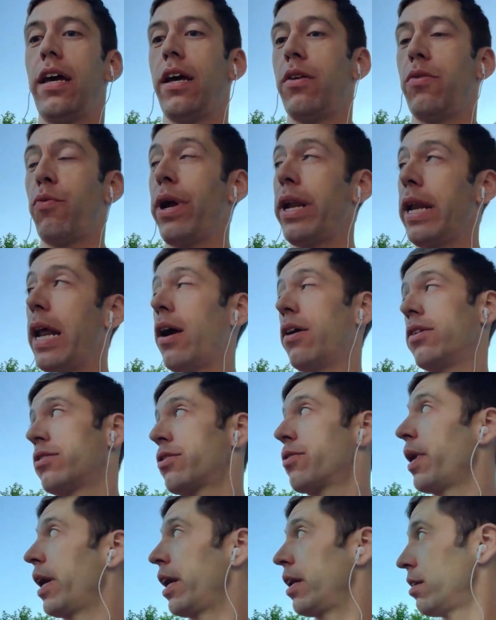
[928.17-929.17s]
right now it's
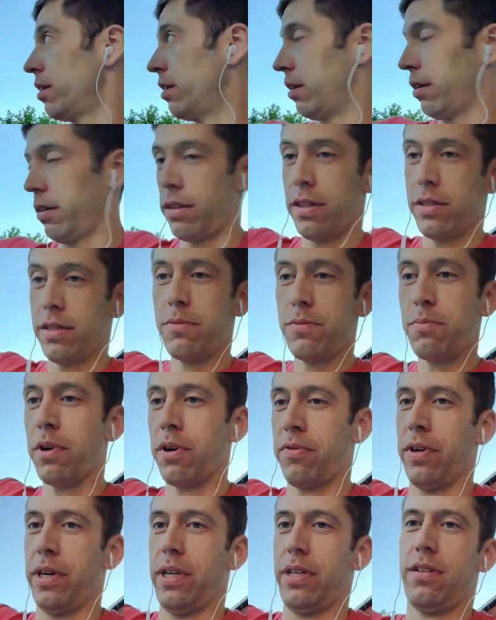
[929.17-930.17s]
great. Look, this is
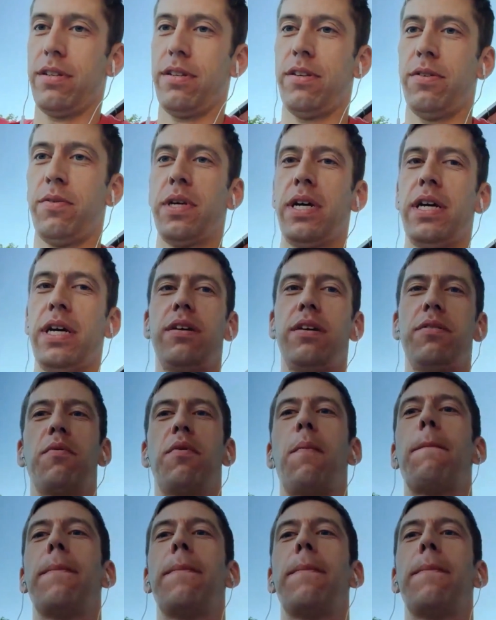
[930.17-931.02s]
perfect, okay?